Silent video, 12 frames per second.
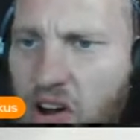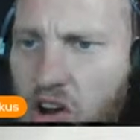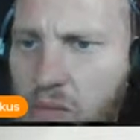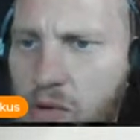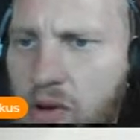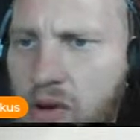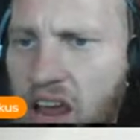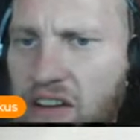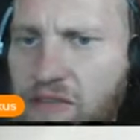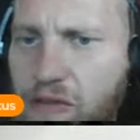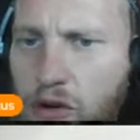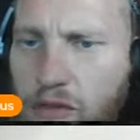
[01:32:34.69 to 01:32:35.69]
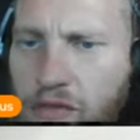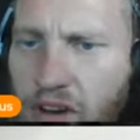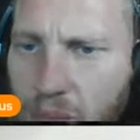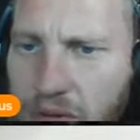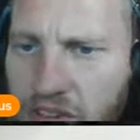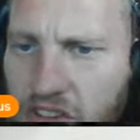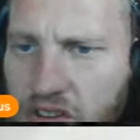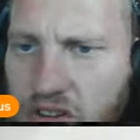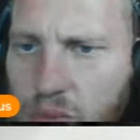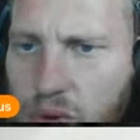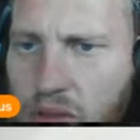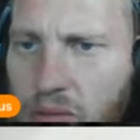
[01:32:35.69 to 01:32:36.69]
armor and fortified
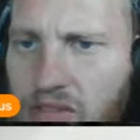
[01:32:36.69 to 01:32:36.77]
positions with